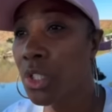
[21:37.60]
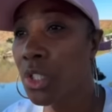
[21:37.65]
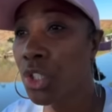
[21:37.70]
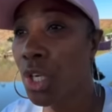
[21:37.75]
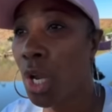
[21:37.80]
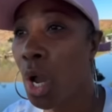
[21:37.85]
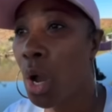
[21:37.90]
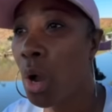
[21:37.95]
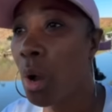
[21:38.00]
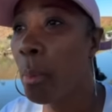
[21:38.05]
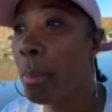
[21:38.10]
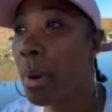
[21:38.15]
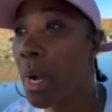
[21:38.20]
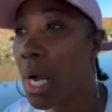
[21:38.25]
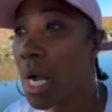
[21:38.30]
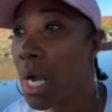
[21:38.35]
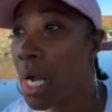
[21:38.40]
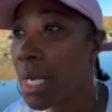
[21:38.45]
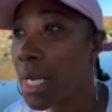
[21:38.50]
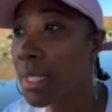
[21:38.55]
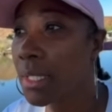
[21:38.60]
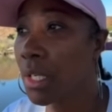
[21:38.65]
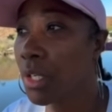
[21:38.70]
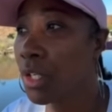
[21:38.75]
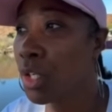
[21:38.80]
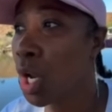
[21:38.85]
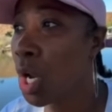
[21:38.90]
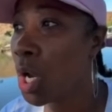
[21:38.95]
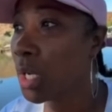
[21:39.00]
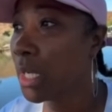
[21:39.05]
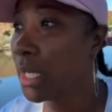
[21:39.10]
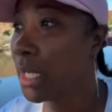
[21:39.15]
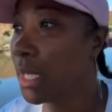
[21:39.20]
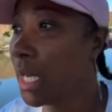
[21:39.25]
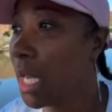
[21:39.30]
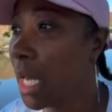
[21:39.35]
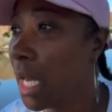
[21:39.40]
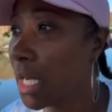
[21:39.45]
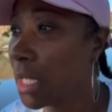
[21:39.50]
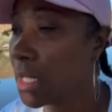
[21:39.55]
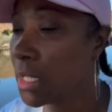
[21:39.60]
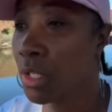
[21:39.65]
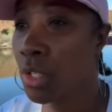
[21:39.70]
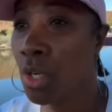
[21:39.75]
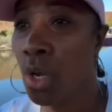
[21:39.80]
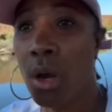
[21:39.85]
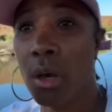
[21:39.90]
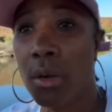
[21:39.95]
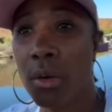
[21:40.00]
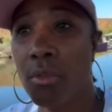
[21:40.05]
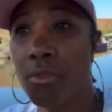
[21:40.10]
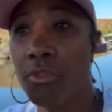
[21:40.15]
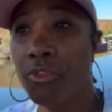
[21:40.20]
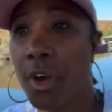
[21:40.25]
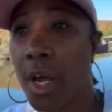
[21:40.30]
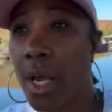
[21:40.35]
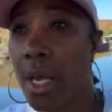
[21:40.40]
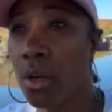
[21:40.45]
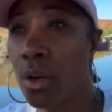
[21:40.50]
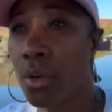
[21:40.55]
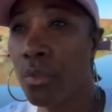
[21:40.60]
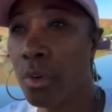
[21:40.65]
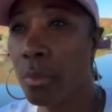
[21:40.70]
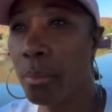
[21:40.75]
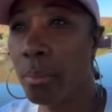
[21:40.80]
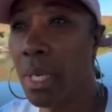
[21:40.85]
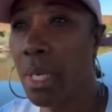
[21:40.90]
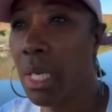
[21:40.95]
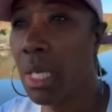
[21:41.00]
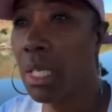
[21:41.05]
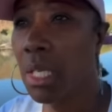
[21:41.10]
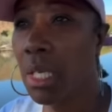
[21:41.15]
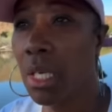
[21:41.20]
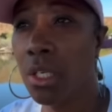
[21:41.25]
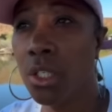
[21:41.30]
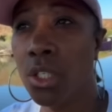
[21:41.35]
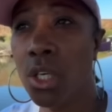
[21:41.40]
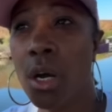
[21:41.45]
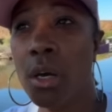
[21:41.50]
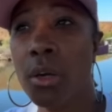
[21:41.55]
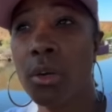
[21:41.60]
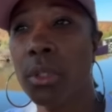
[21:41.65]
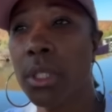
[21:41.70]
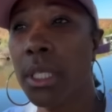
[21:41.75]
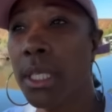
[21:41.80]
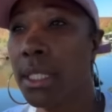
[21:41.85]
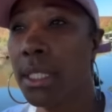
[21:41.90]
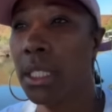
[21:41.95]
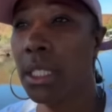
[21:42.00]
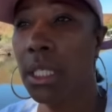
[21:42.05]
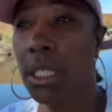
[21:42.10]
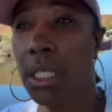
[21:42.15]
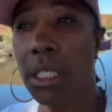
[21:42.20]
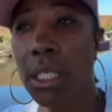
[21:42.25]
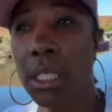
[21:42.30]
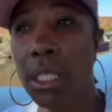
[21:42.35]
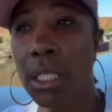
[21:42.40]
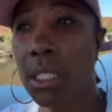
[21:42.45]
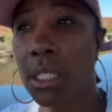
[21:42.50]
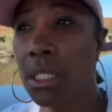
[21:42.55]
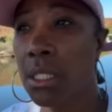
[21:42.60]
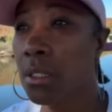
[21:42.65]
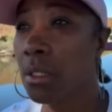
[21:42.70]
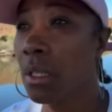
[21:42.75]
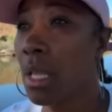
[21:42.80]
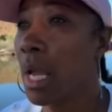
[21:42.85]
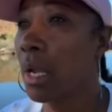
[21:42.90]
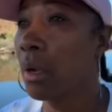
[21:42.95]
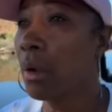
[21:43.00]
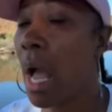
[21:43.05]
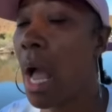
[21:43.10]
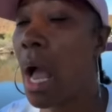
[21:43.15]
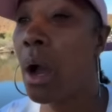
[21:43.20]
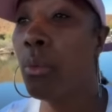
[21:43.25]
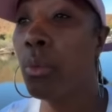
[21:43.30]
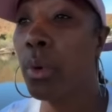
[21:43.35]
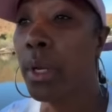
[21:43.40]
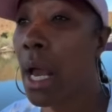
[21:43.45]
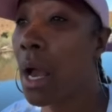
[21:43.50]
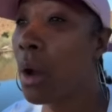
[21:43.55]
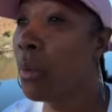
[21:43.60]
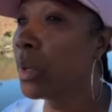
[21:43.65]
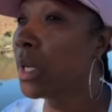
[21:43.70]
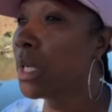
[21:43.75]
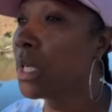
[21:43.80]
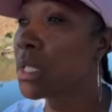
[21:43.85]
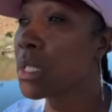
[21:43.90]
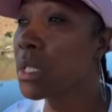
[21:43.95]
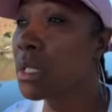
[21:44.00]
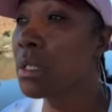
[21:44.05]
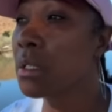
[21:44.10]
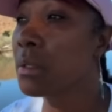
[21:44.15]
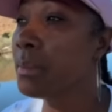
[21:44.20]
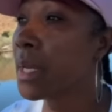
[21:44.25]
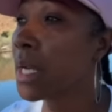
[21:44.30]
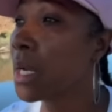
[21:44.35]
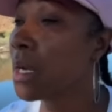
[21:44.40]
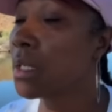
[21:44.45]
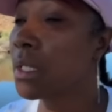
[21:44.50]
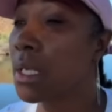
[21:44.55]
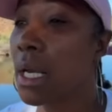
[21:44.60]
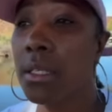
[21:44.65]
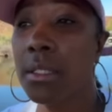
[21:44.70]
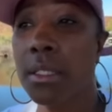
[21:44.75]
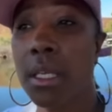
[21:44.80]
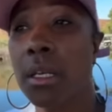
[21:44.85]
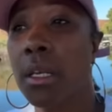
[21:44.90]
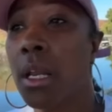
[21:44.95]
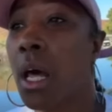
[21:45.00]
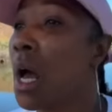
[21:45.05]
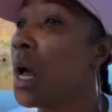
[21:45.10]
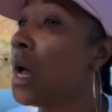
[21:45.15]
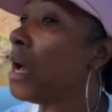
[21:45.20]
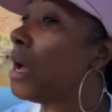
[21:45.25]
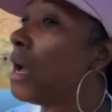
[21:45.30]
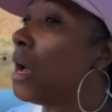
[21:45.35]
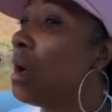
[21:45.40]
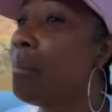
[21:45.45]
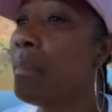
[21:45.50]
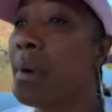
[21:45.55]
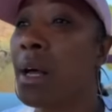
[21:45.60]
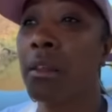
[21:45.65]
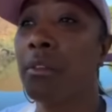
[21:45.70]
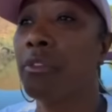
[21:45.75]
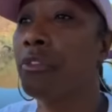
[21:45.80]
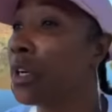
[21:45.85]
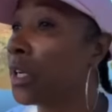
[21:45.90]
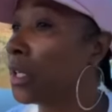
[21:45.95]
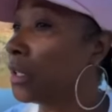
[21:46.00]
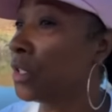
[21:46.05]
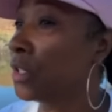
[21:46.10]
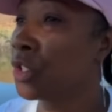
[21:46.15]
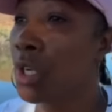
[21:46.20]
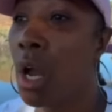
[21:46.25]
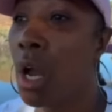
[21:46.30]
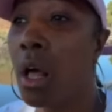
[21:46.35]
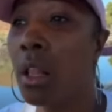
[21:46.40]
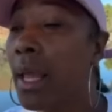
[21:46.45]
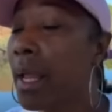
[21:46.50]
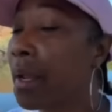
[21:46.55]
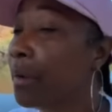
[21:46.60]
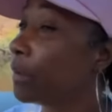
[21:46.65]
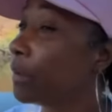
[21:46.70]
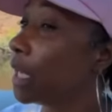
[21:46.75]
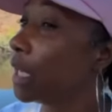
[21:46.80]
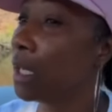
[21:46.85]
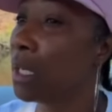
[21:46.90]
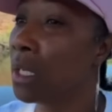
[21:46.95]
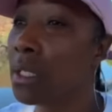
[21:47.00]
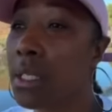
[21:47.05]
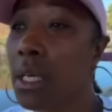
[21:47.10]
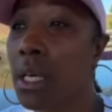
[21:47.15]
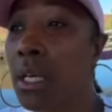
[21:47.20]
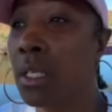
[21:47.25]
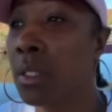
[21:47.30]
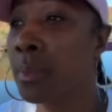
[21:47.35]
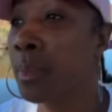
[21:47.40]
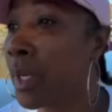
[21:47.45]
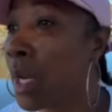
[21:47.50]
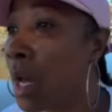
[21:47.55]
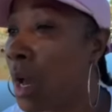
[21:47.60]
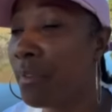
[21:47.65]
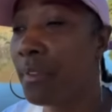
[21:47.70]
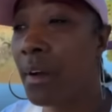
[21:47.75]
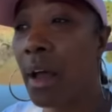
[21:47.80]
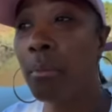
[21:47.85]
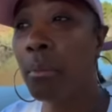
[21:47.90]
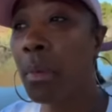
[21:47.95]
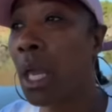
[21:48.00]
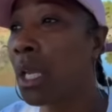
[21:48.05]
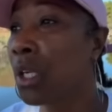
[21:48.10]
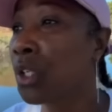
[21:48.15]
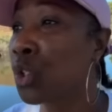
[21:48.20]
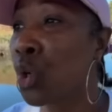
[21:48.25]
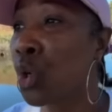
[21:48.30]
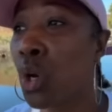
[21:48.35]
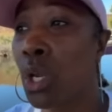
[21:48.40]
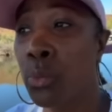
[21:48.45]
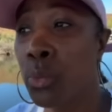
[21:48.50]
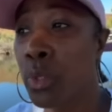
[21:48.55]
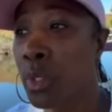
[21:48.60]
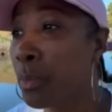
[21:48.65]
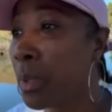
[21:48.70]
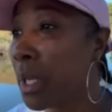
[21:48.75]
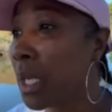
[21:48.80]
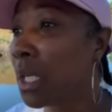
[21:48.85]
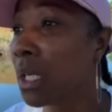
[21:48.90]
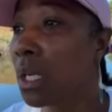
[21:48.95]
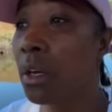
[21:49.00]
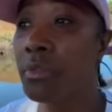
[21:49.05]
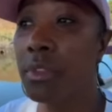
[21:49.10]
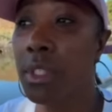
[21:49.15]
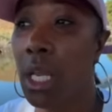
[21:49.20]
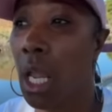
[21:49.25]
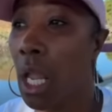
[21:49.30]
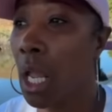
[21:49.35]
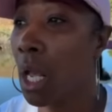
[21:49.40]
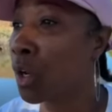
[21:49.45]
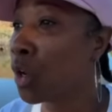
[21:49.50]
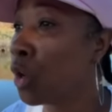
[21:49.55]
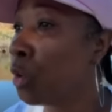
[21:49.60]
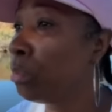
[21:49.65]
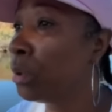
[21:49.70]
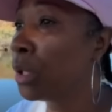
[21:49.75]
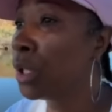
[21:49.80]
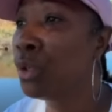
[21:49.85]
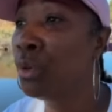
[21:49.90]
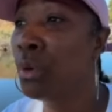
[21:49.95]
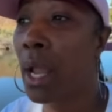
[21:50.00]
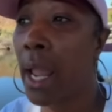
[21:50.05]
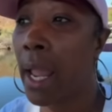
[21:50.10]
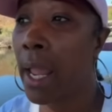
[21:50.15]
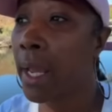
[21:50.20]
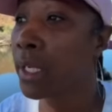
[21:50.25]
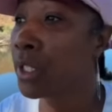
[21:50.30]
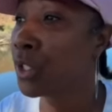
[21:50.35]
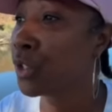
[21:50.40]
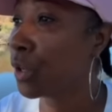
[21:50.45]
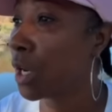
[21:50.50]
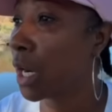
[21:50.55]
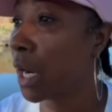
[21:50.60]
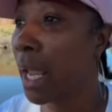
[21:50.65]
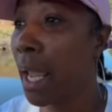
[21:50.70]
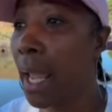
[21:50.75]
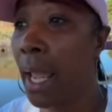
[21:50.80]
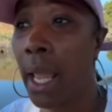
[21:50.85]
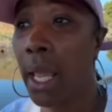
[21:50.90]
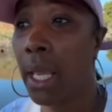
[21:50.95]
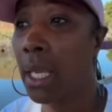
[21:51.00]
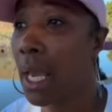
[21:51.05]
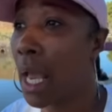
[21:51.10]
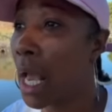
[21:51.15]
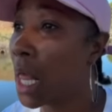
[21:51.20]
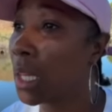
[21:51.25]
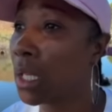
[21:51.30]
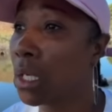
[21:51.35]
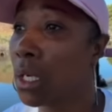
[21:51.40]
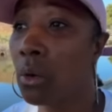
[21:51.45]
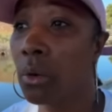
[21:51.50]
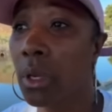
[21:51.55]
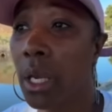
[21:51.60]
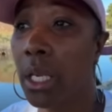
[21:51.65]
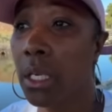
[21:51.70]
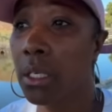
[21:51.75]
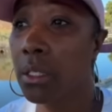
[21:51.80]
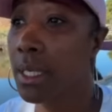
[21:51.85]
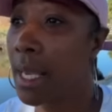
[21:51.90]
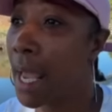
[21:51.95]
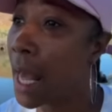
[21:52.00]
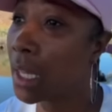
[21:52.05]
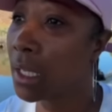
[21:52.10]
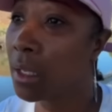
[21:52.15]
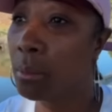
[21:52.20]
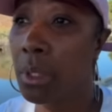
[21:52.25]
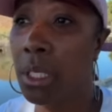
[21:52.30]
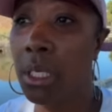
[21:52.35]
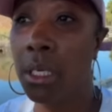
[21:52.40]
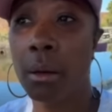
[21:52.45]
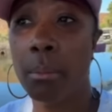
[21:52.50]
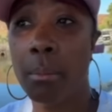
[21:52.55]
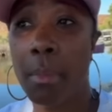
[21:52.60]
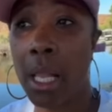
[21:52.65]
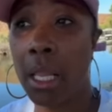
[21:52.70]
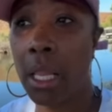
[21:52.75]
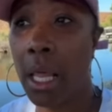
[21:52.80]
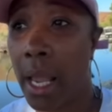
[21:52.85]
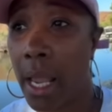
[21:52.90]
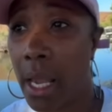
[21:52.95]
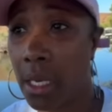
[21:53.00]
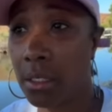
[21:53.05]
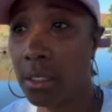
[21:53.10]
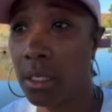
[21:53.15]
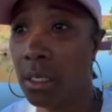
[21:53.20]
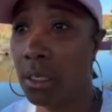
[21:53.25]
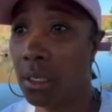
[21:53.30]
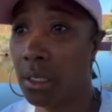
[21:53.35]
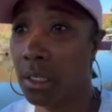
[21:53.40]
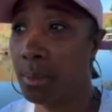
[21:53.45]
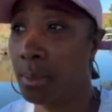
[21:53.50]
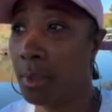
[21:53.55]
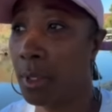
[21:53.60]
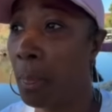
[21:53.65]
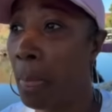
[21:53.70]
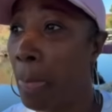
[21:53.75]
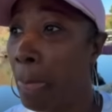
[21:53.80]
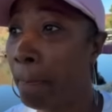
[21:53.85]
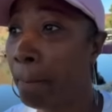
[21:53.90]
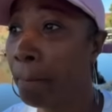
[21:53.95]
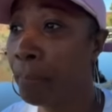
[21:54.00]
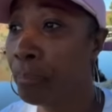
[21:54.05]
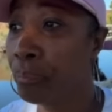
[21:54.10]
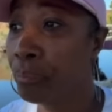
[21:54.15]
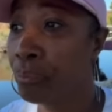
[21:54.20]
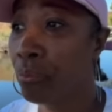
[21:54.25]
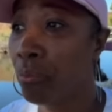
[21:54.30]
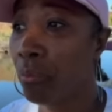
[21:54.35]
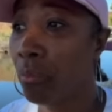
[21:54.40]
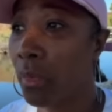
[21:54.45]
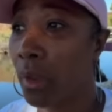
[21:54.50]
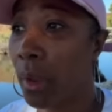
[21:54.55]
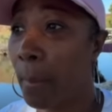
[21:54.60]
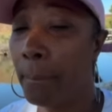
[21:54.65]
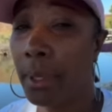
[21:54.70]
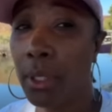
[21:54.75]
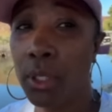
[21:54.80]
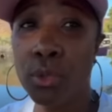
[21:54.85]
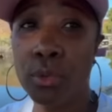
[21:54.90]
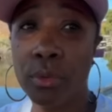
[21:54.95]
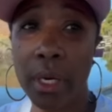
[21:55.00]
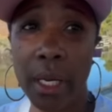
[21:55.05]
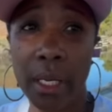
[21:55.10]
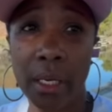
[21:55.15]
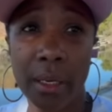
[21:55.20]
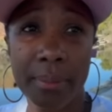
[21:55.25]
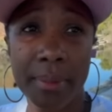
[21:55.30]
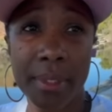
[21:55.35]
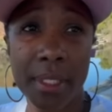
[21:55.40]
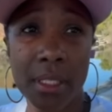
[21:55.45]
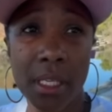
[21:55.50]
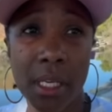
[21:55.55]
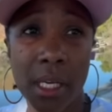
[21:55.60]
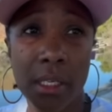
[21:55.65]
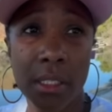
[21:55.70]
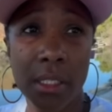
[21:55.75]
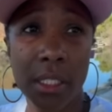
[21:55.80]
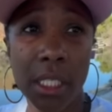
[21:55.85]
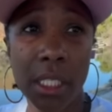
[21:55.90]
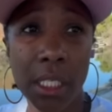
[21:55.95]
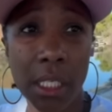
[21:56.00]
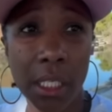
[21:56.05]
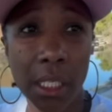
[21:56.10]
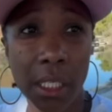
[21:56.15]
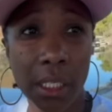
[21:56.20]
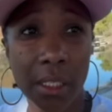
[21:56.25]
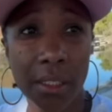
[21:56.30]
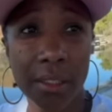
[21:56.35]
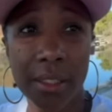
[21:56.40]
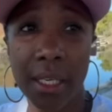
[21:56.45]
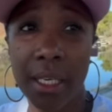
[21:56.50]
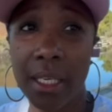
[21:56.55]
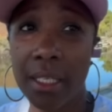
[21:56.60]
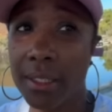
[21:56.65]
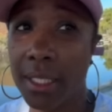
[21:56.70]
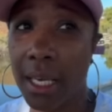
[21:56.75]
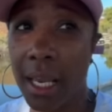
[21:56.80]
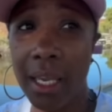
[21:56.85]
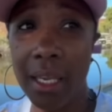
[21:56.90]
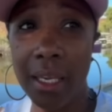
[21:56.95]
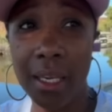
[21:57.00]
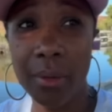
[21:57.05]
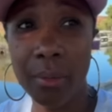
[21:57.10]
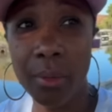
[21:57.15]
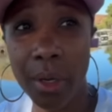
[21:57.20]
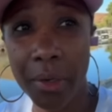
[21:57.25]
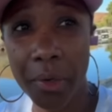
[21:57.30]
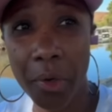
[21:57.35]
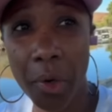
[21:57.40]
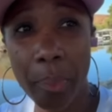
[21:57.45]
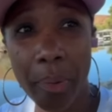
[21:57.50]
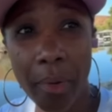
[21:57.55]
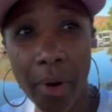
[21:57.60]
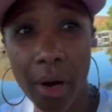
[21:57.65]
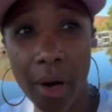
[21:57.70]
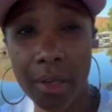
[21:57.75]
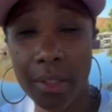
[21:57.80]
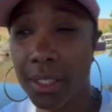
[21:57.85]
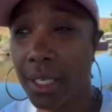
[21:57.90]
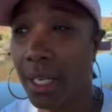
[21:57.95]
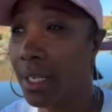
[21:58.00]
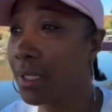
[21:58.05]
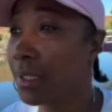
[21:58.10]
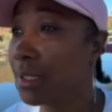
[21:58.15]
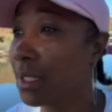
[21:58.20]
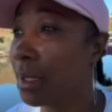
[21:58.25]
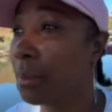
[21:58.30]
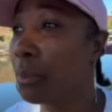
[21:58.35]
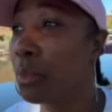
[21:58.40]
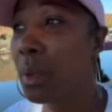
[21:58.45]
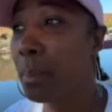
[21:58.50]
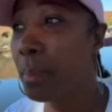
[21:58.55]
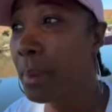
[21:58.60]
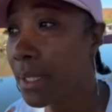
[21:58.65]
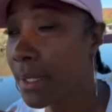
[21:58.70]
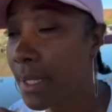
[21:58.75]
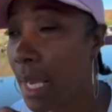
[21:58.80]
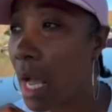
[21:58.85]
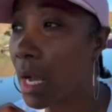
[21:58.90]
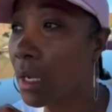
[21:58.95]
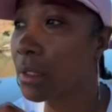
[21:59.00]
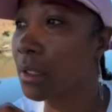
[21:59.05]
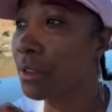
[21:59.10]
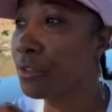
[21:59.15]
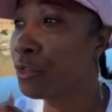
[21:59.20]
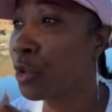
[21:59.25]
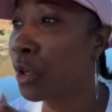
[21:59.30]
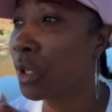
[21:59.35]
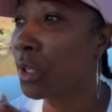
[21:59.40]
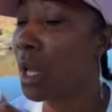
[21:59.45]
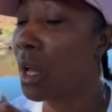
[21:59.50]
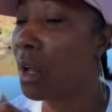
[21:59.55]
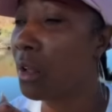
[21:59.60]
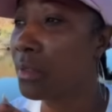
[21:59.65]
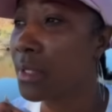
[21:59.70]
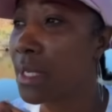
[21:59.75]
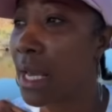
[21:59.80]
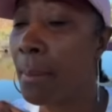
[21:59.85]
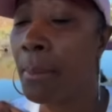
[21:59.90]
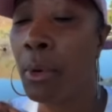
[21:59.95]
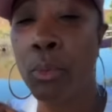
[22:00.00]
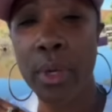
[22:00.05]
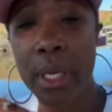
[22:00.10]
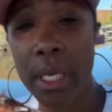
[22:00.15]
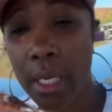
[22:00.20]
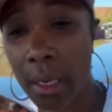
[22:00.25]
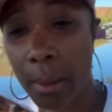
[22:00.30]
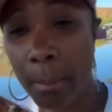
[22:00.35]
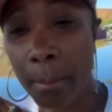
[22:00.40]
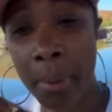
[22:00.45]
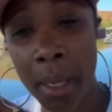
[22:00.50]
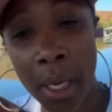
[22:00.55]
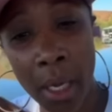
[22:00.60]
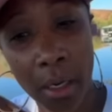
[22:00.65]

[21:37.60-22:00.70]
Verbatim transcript: once y'all bond and y'all connect and y'all don't fight over money and y'all don't let the kids like I when I went into this marriage, I said, nah uh motherfuckers, y'all ain't running this husband off. I made sure he was big enough to handle Blue and Dre and Kali. Okay, because Kali beat up my last husband. Blue ran up the stairs and hid. He said he didn't want no parts of that shit. We've been toxic for a long time, but we getting